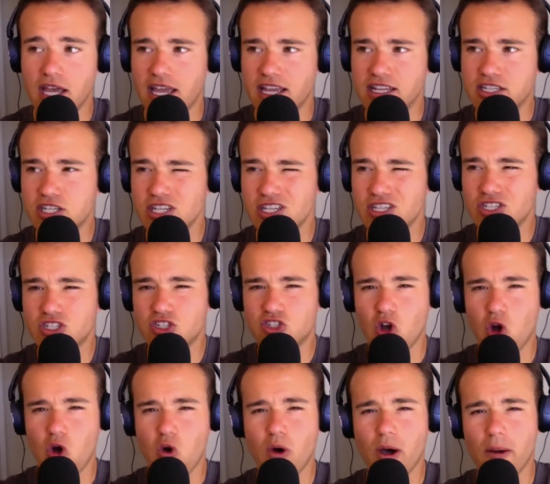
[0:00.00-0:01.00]
it's just
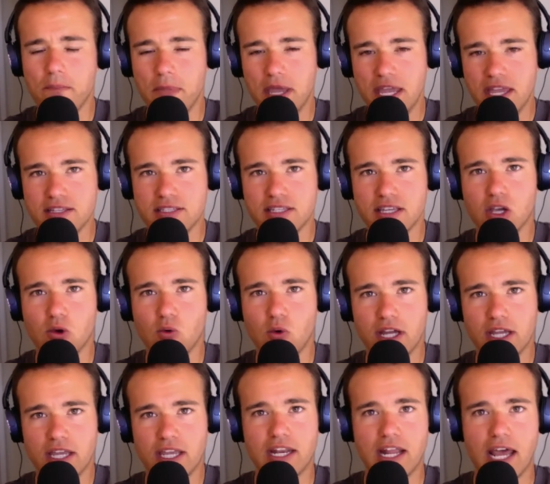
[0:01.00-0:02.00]
so amazing
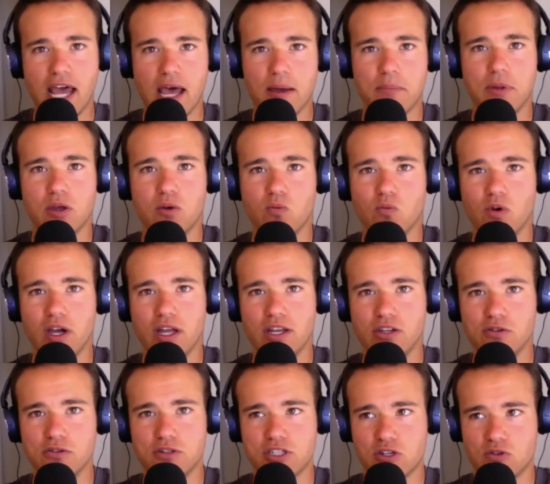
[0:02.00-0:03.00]
what can happen when
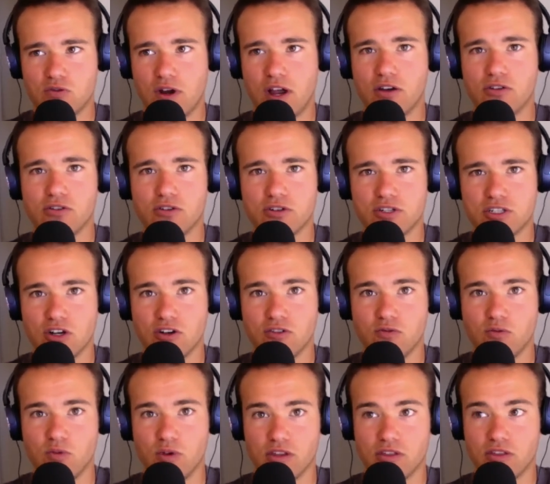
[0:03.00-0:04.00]
you surround
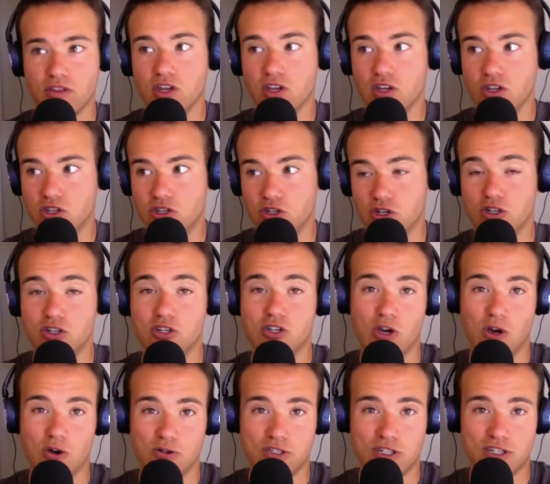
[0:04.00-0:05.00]
yourself with good
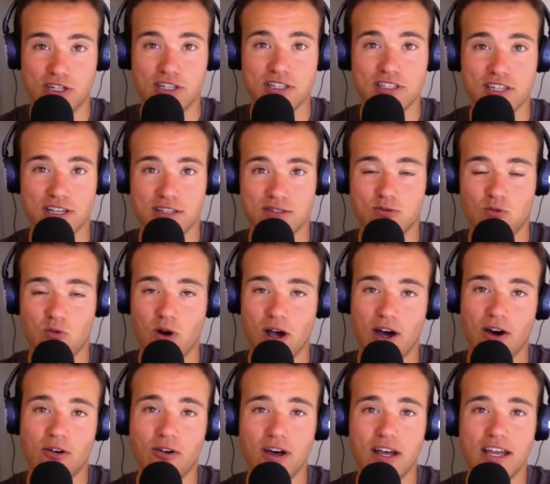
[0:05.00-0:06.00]
coaches as
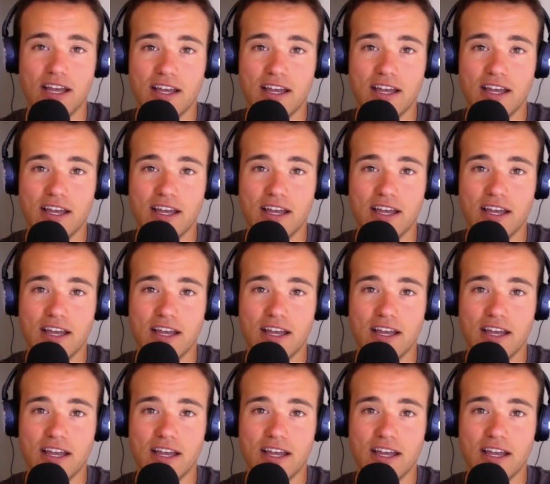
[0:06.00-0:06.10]
well.